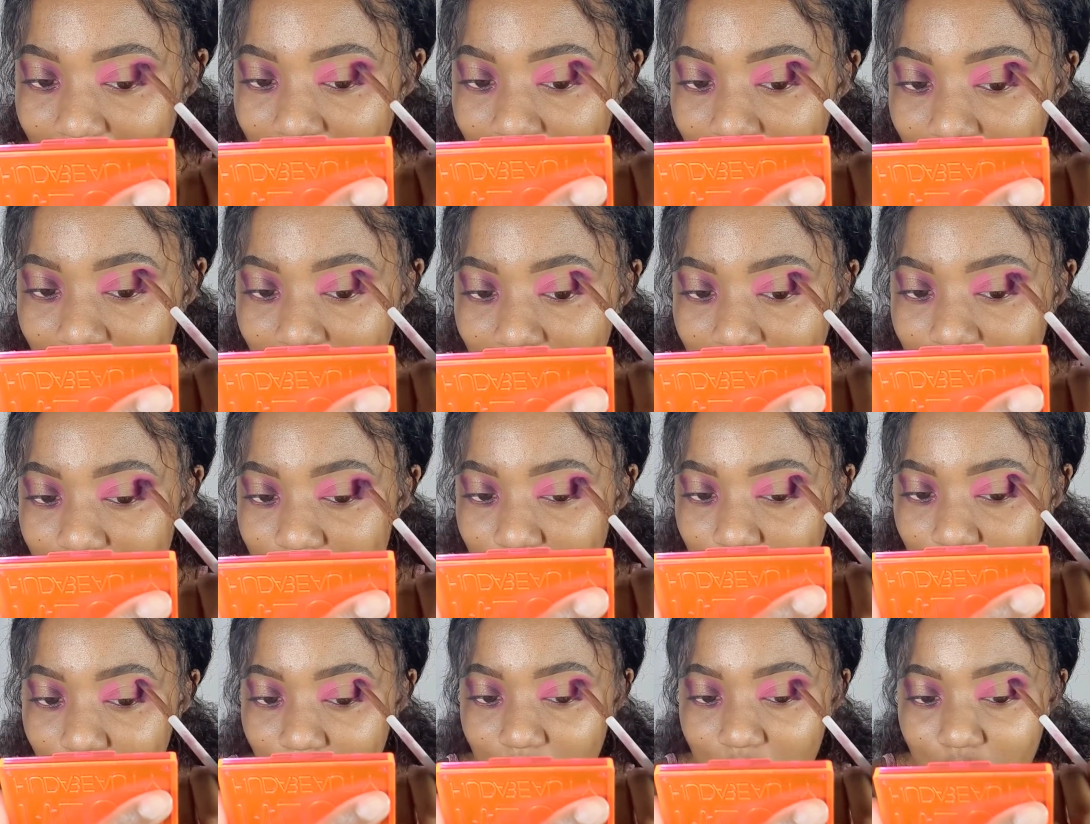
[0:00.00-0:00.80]
had actually
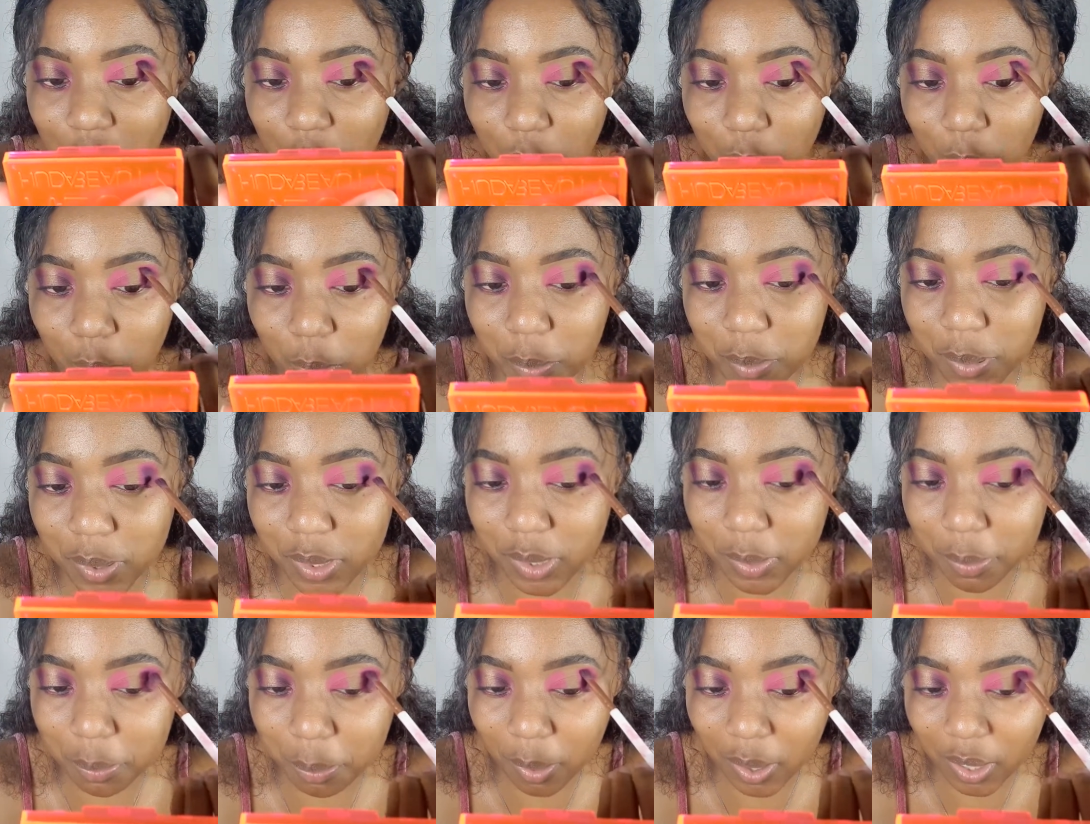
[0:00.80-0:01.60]
gotten a Nobel
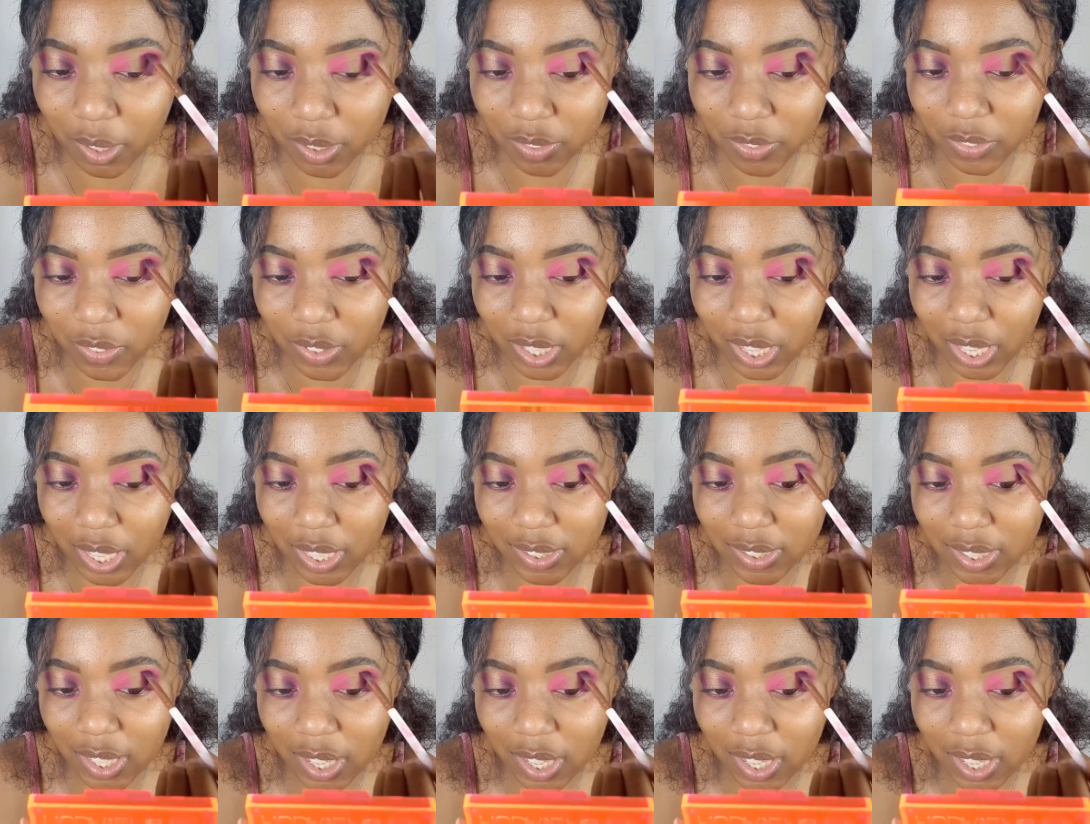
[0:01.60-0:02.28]
Peace Prize for that.